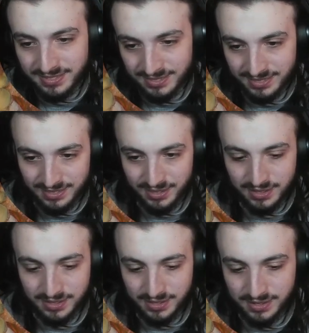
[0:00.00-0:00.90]
Now I
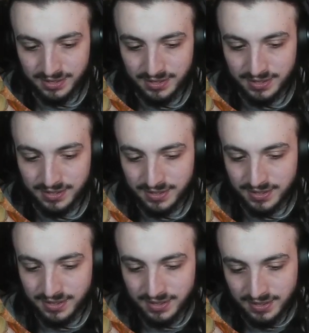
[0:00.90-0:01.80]
can feel the distant
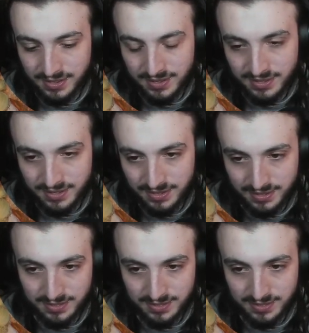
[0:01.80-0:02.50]
light once more.